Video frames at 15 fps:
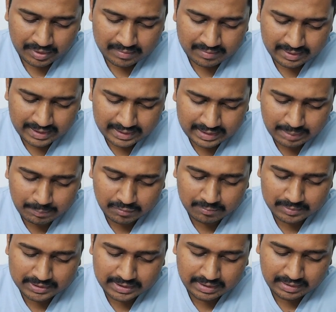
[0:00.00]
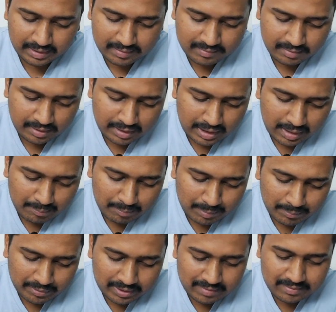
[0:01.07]
Second type of mistake is
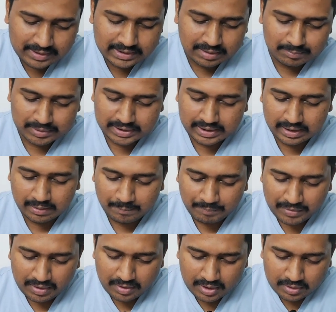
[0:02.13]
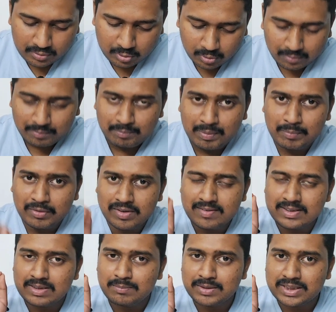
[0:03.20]
memorization mistake. So
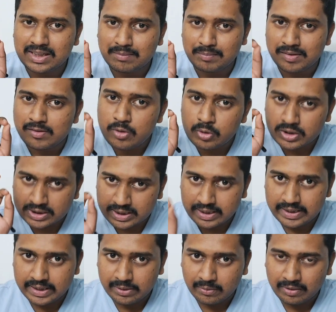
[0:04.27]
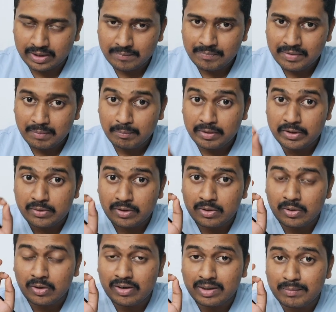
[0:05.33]
memorization mistake means you studied, okay, but you are
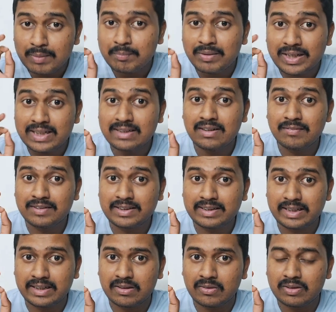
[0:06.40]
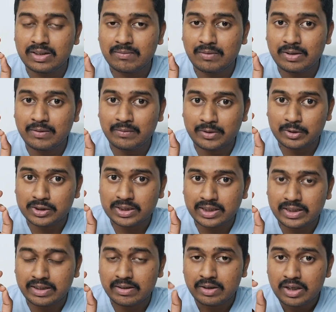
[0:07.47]
not remembering the thing, okay, whatever you
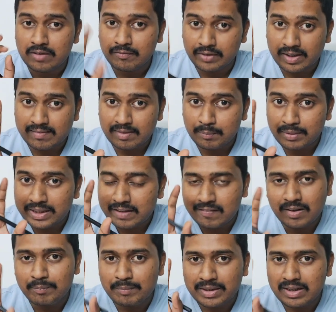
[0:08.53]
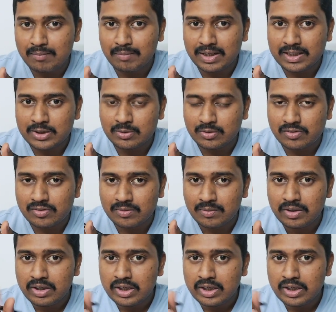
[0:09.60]
studied. For example, developmental milestones.